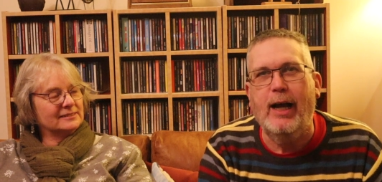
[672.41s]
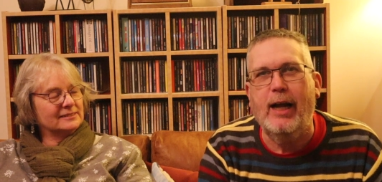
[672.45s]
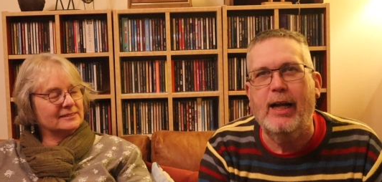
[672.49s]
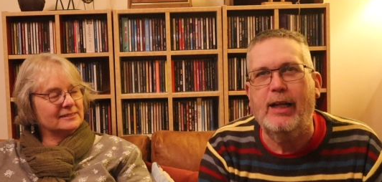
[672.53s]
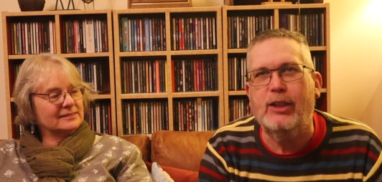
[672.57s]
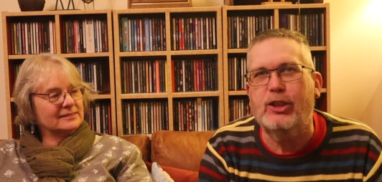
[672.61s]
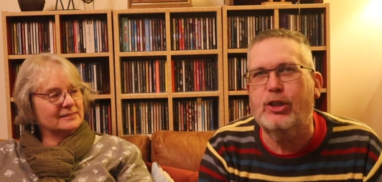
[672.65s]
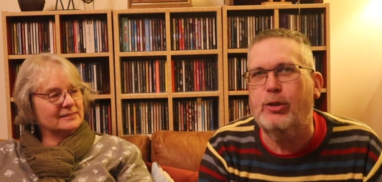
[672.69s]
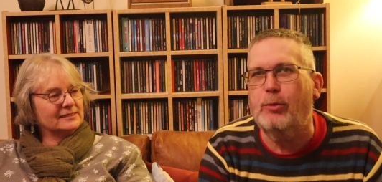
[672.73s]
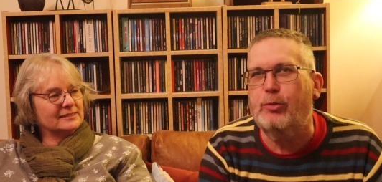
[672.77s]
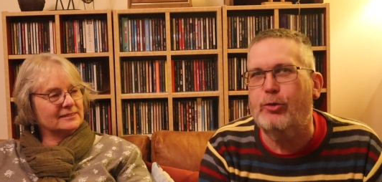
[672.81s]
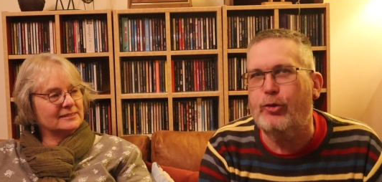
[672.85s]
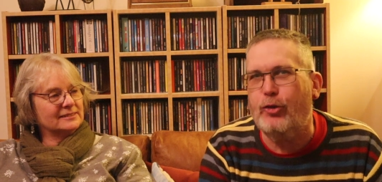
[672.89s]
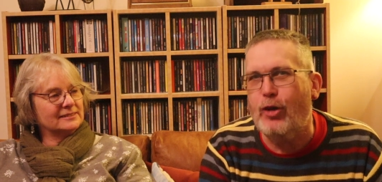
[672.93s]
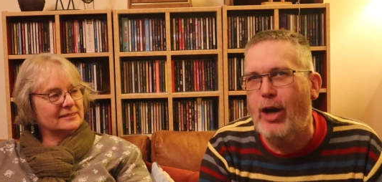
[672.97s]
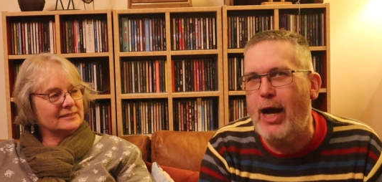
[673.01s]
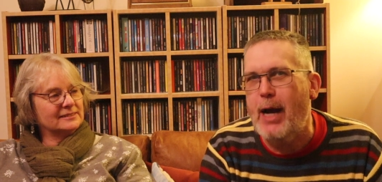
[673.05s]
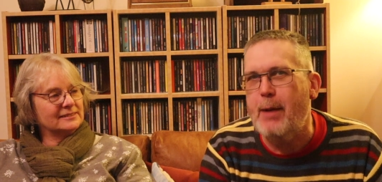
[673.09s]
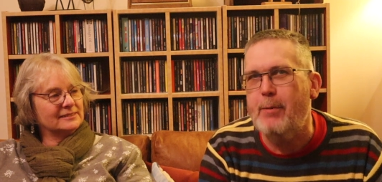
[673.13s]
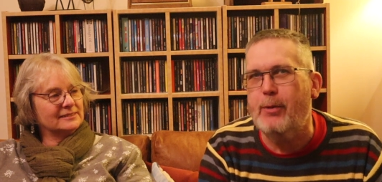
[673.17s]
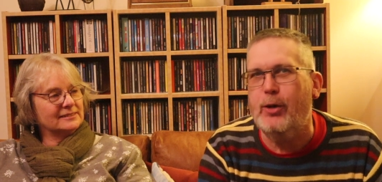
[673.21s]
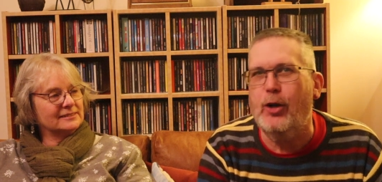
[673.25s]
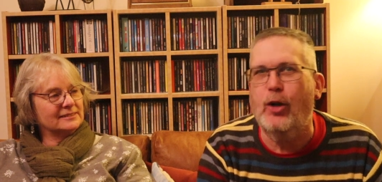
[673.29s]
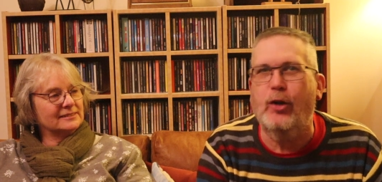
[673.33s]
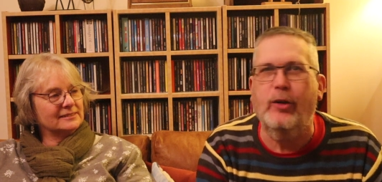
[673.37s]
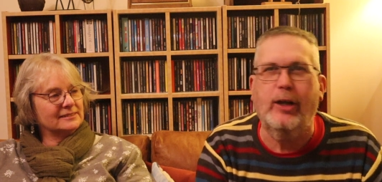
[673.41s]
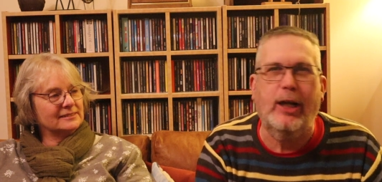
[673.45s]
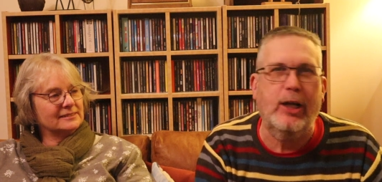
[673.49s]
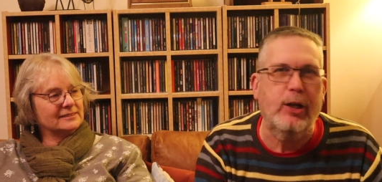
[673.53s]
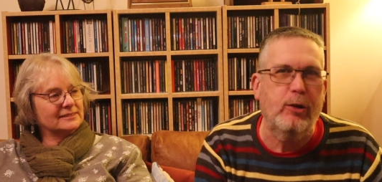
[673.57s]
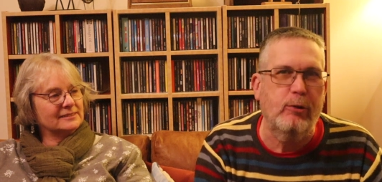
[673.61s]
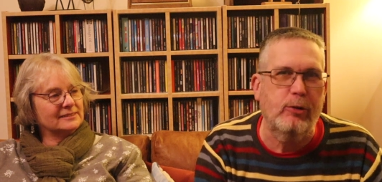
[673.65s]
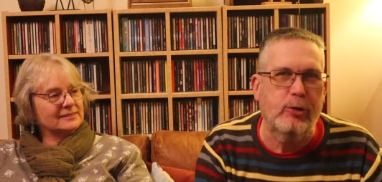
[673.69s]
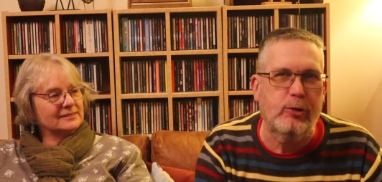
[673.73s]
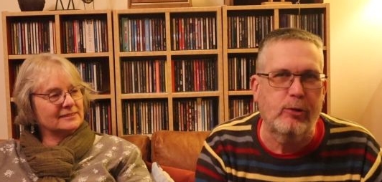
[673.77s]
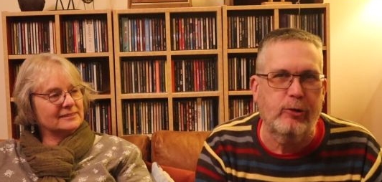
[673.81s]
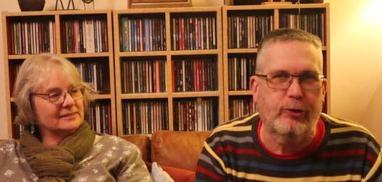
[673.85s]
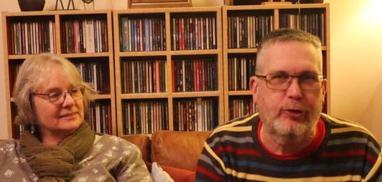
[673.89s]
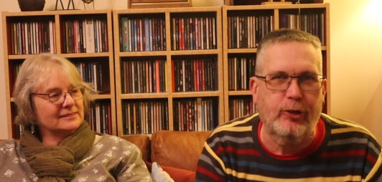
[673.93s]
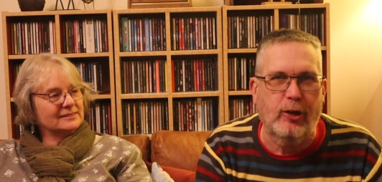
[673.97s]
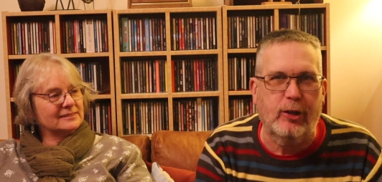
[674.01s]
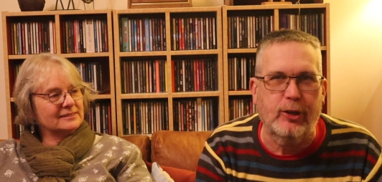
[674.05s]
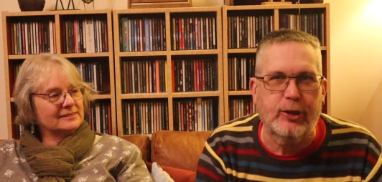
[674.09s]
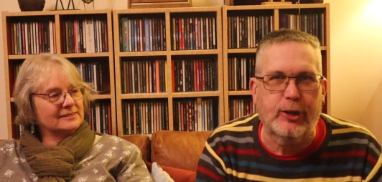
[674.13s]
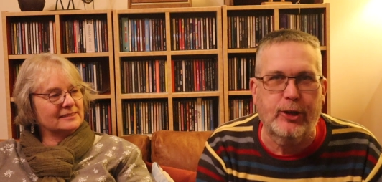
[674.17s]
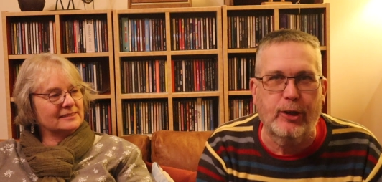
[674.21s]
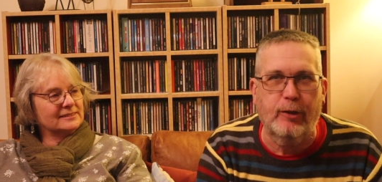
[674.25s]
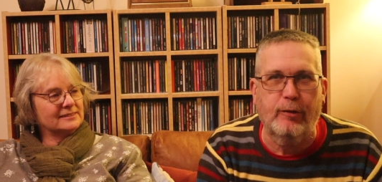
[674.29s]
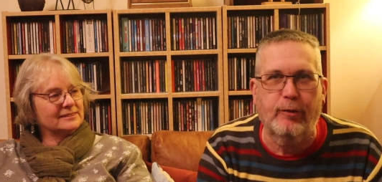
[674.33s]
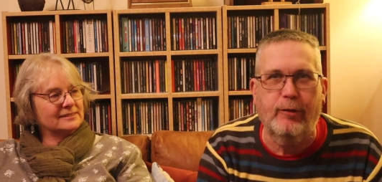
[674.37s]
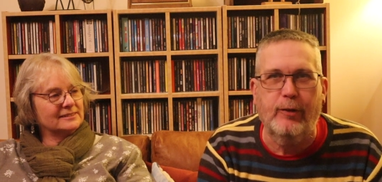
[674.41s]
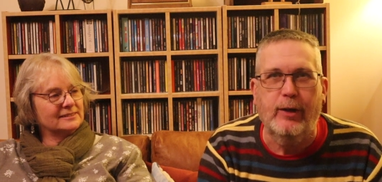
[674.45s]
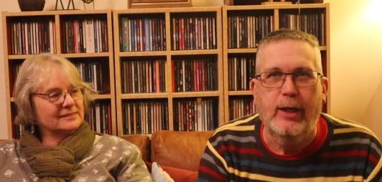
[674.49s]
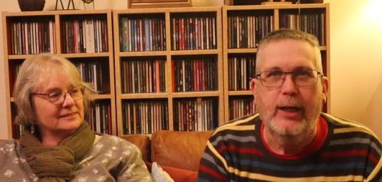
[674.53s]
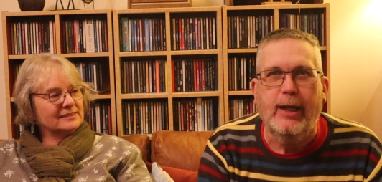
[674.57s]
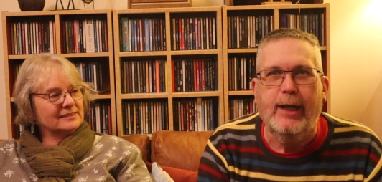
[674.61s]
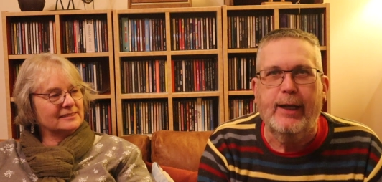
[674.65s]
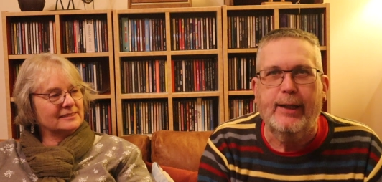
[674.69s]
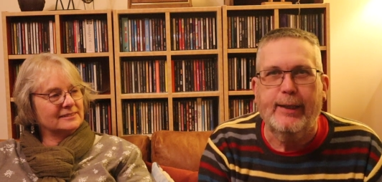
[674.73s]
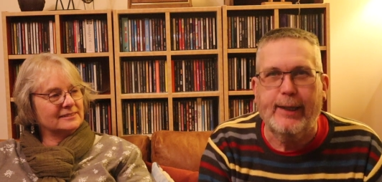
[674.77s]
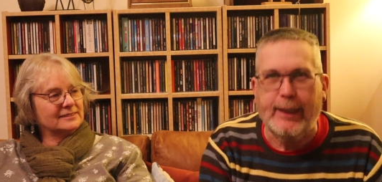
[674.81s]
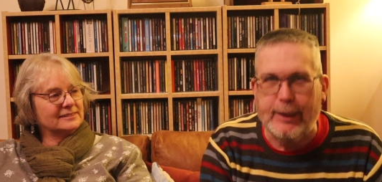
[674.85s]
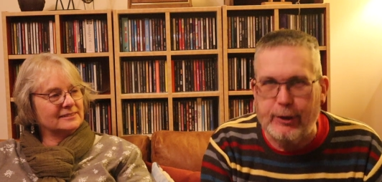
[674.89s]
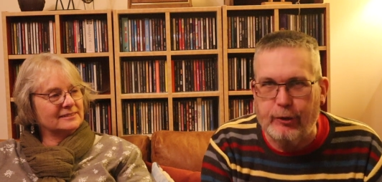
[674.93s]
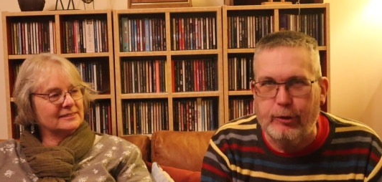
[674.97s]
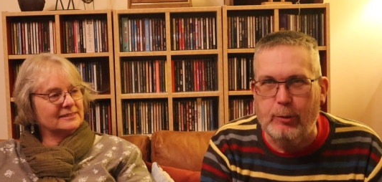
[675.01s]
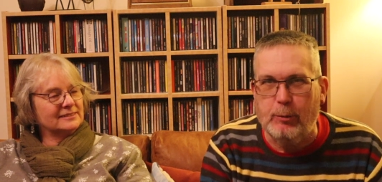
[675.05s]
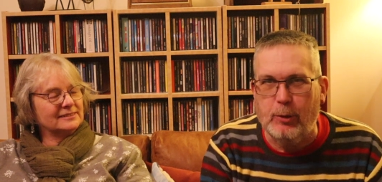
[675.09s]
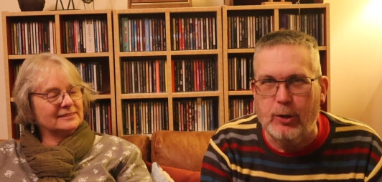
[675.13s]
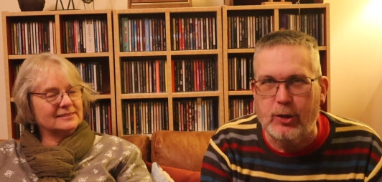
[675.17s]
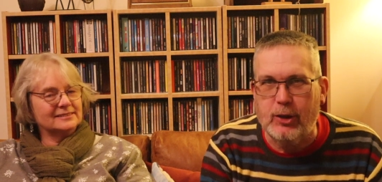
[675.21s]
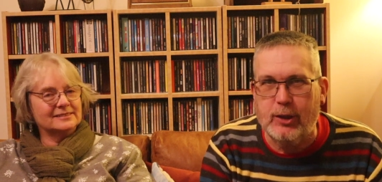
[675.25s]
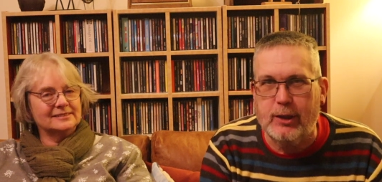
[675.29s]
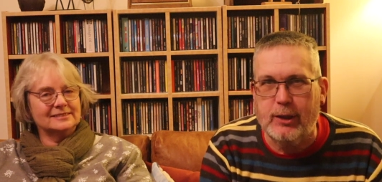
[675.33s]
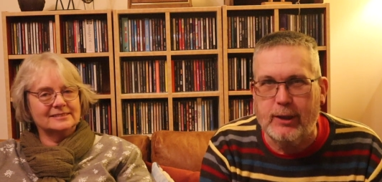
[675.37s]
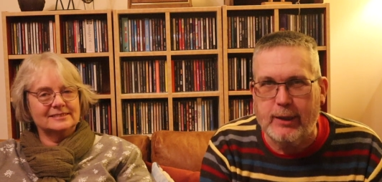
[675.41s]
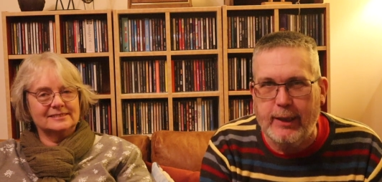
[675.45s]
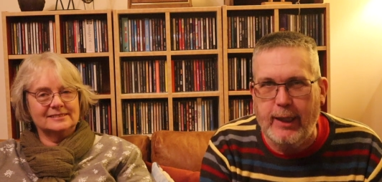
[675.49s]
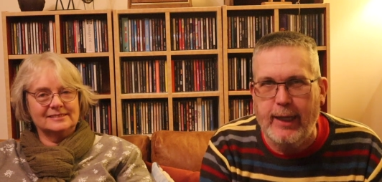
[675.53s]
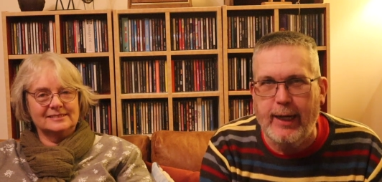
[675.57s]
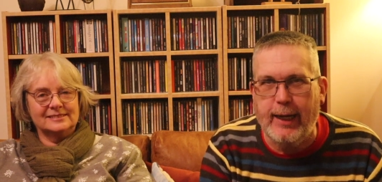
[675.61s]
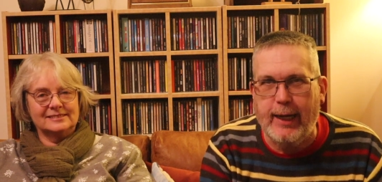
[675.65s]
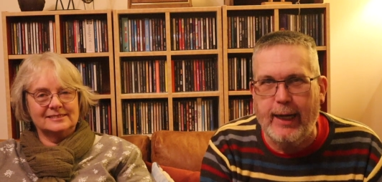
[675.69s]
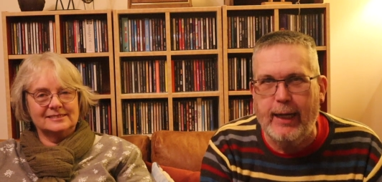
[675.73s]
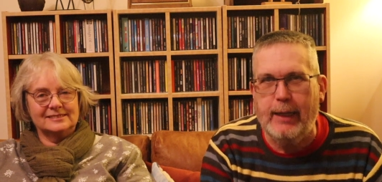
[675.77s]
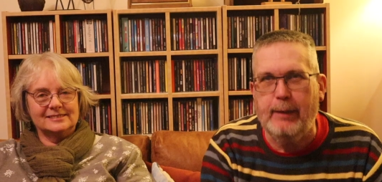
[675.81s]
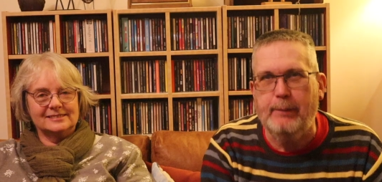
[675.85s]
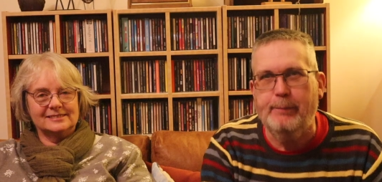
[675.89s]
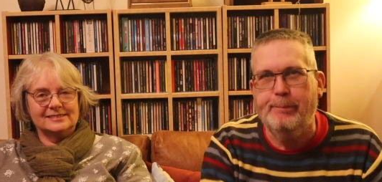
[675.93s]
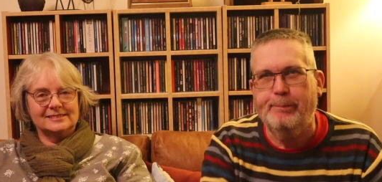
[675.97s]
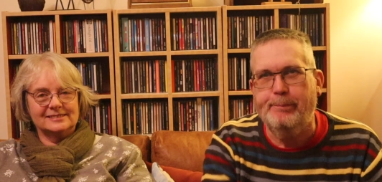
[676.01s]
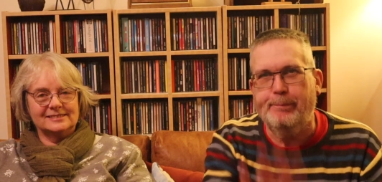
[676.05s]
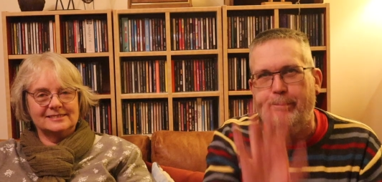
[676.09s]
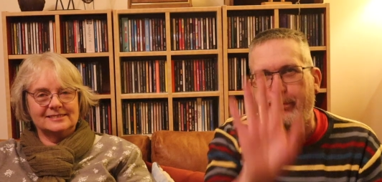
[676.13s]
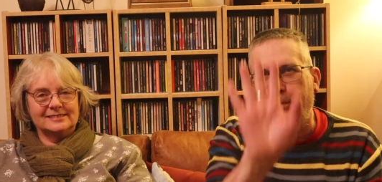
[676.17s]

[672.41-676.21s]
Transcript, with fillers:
Speaker 1: and subscribe and all that usual sort of stuff. Thanks very much. See you again.